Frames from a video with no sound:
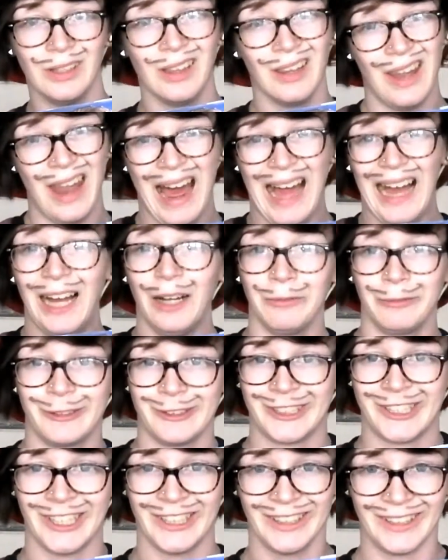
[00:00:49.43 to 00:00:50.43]
nah, I'm
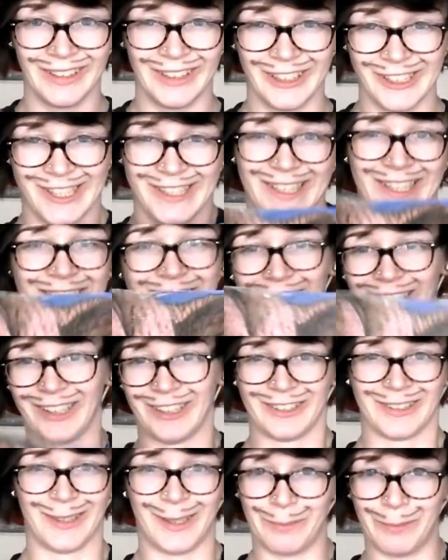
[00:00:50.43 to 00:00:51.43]
just kidding. This is a
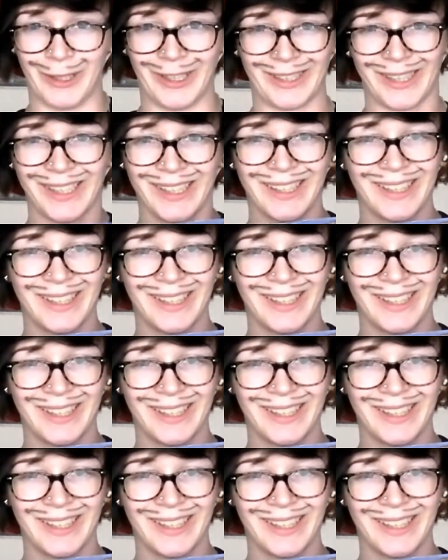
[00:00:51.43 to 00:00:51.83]
dinosaur book.